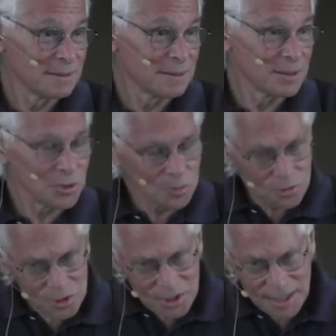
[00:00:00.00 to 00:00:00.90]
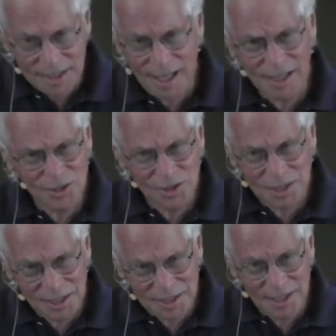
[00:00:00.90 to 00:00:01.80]
And so Buddhist
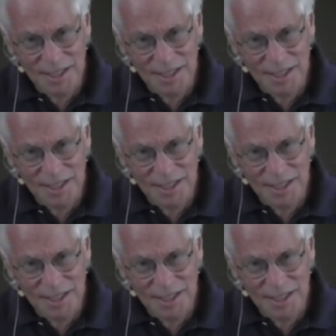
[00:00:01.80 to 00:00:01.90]
psychology is